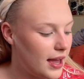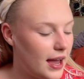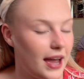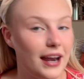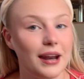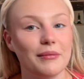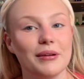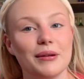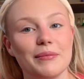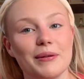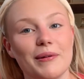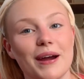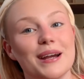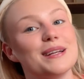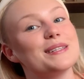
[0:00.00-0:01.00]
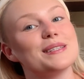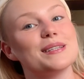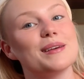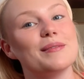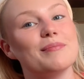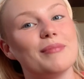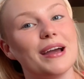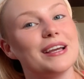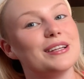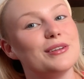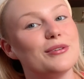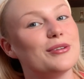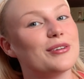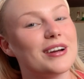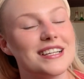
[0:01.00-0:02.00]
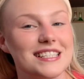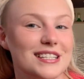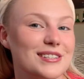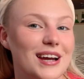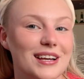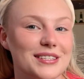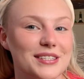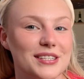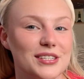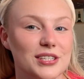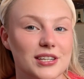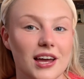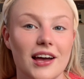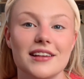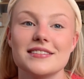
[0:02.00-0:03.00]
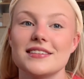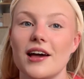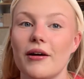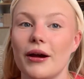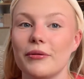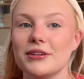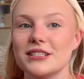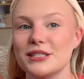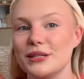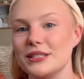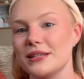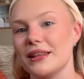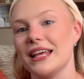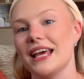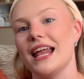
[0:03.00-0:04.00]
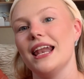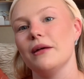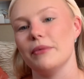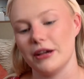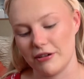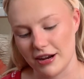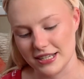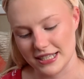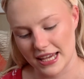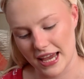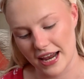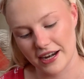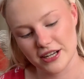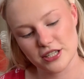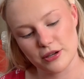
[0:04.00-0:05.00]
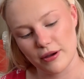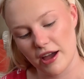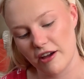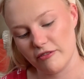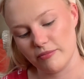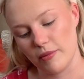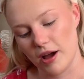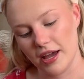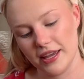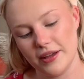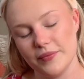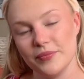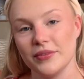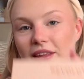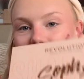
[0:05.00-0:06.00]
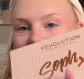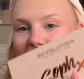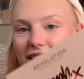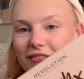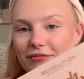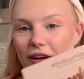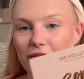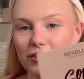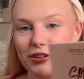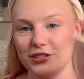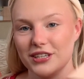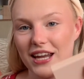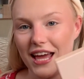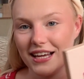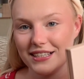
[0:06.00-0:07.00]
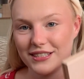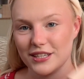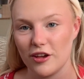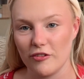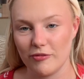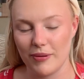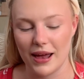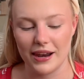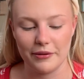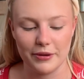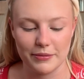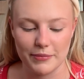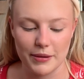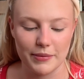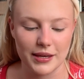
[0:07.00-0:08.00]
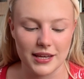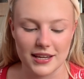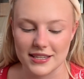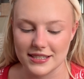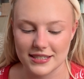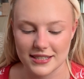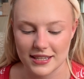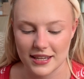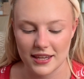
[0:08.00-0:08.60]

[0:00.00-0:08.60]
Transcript: and I'm going to be wearing my new crazy trousers and shirt, so I want to do something a little bit crazy, and I do have my Revolution X-Sof palette with me because